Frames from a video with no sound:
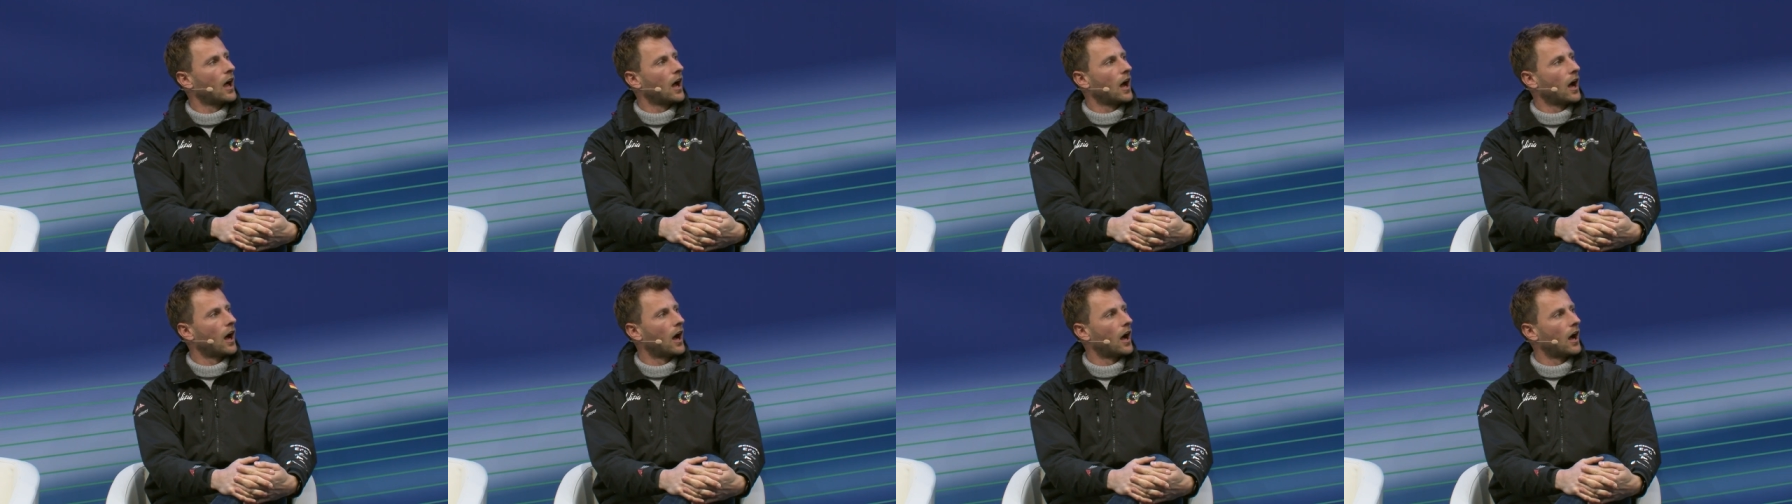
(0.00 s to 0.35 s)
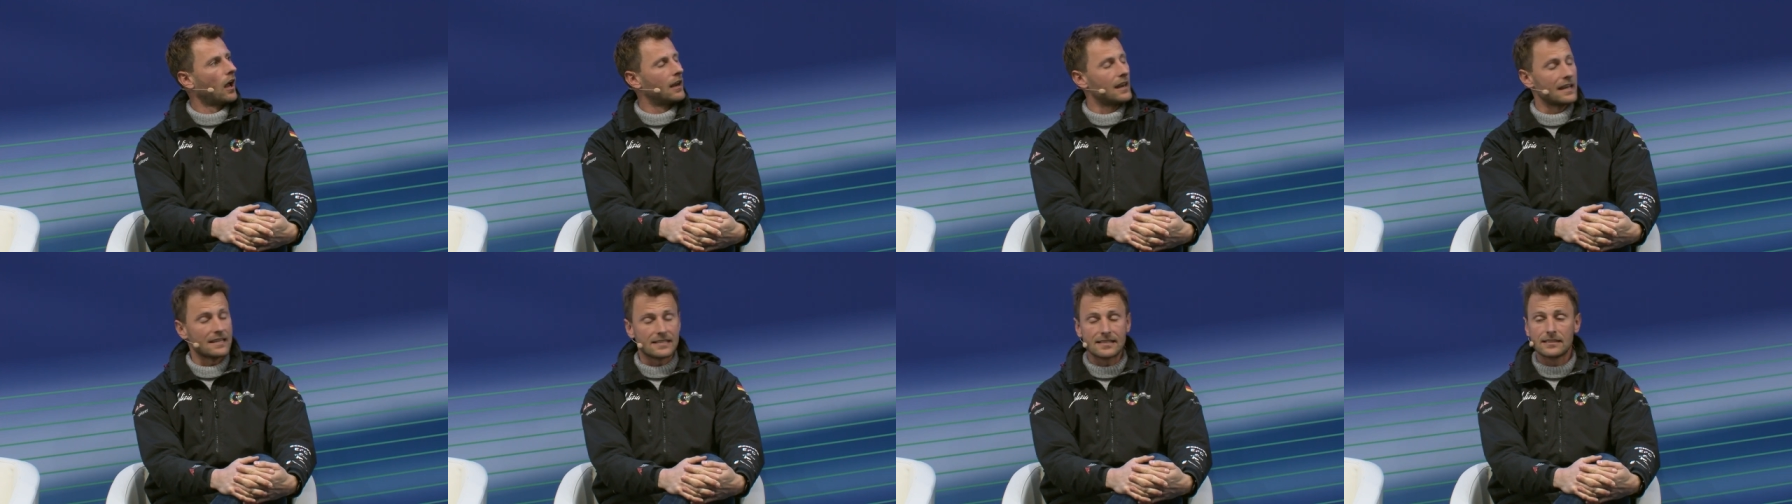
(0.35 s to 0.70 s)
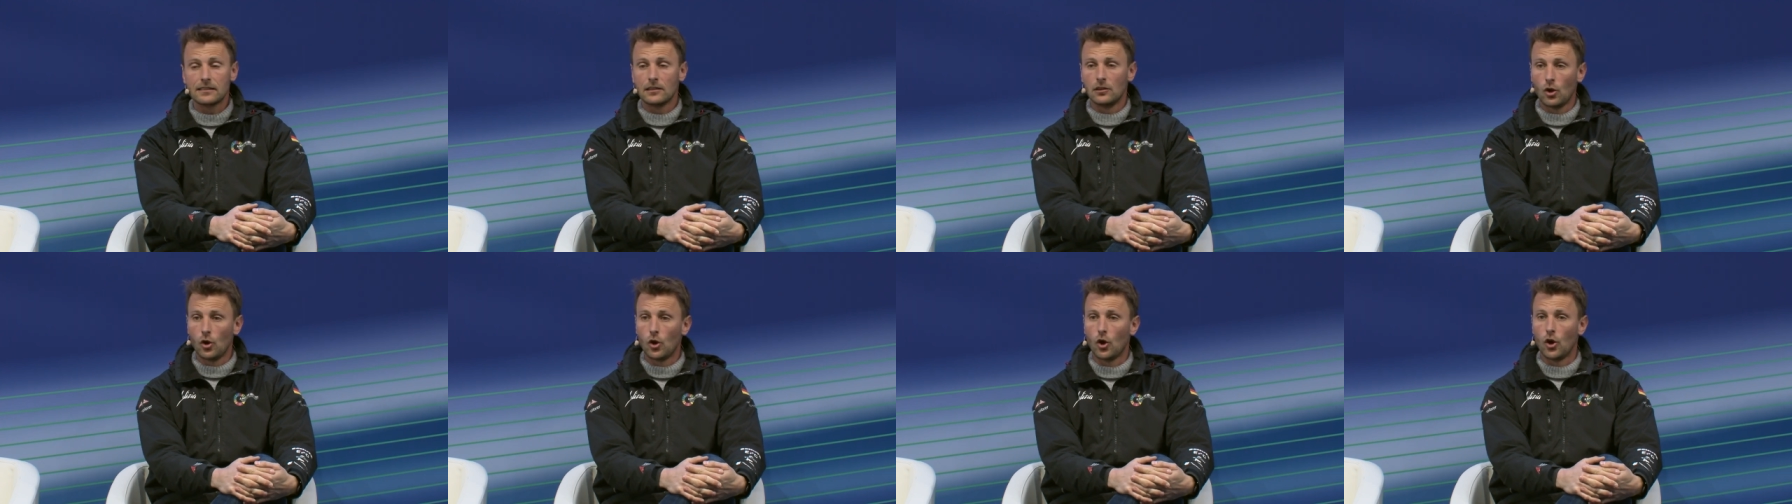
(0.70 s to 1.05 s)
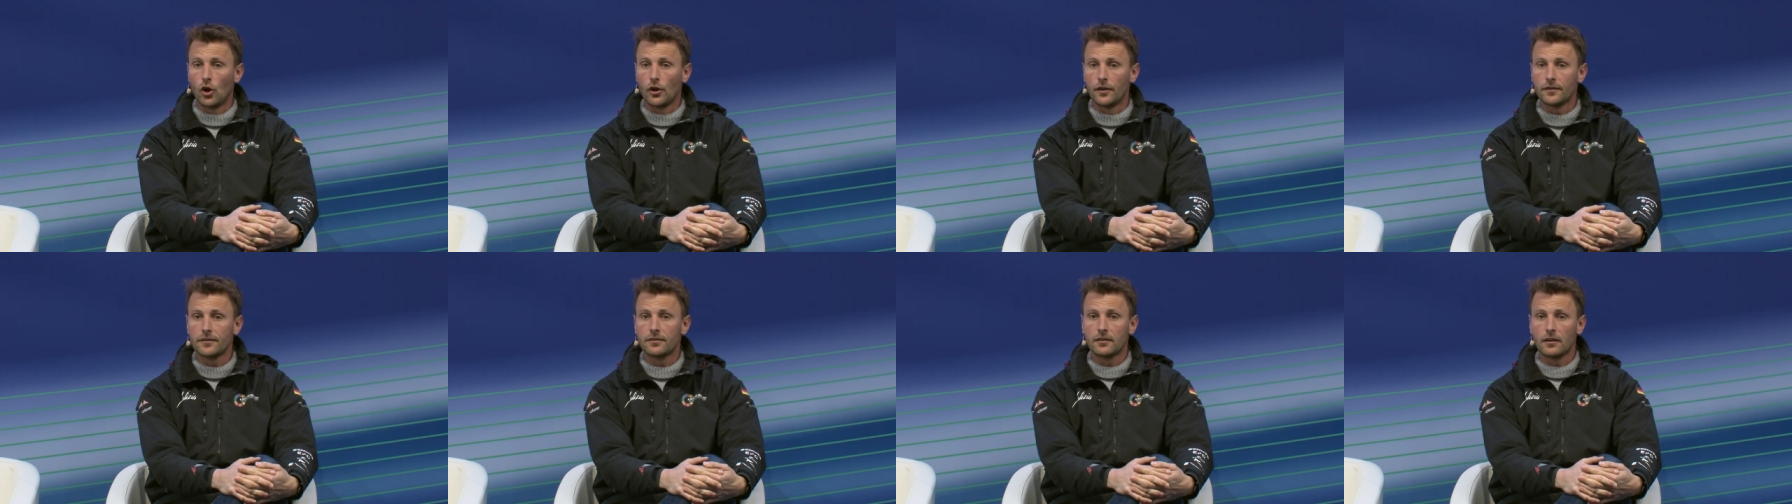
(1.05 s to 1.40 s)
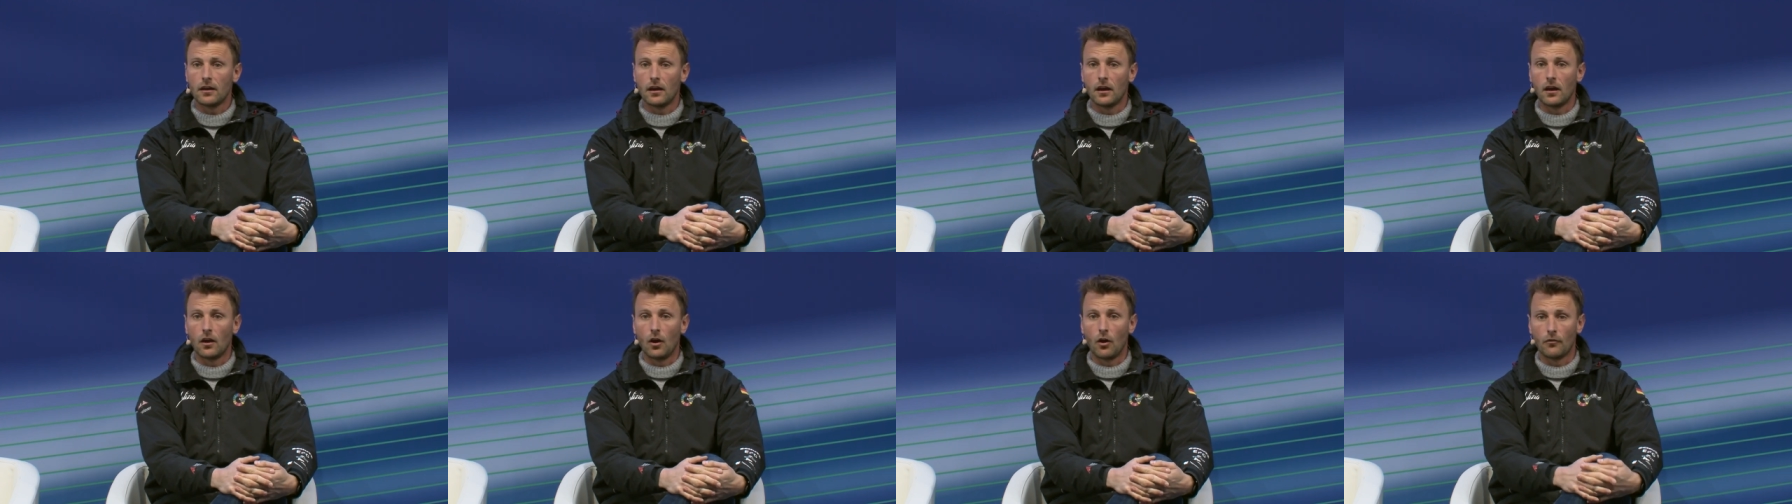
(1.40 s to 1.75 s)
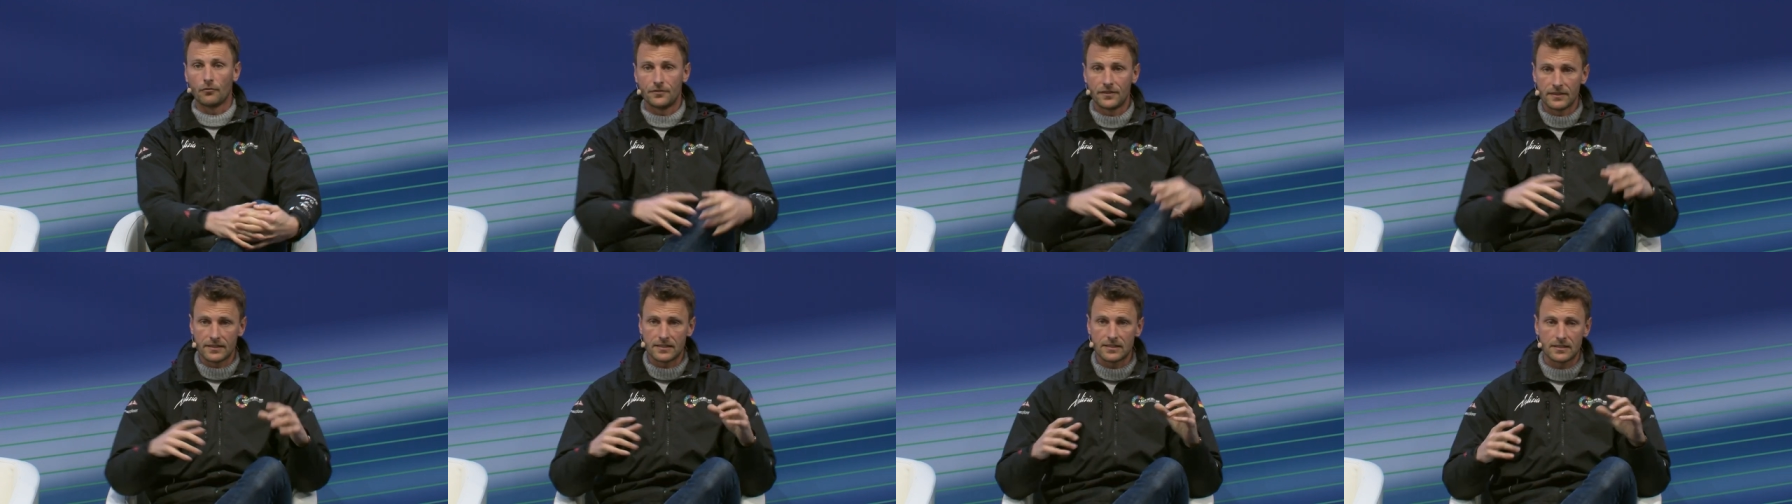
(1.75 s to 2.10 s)
uh, lesson learned uh,
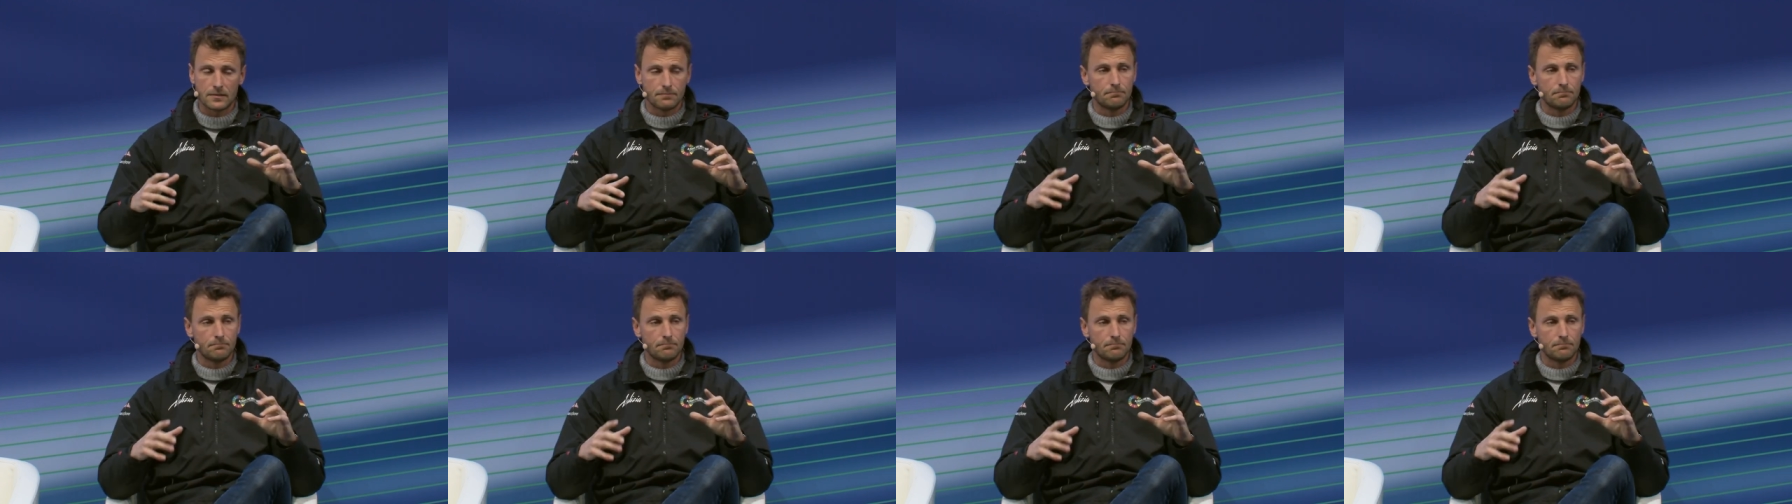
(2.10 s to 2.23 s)
of this